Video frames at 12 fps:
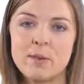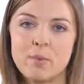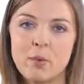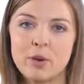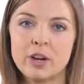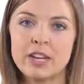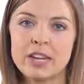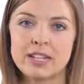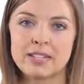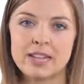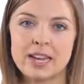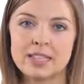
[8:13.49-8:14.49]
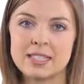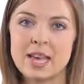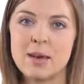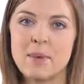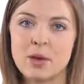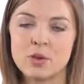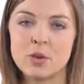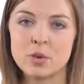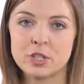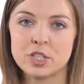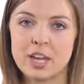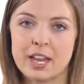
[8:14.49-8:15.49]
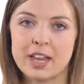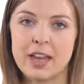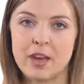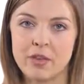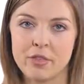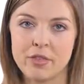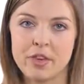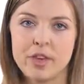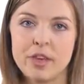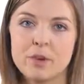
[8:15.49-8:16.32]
important insights about your genetic health,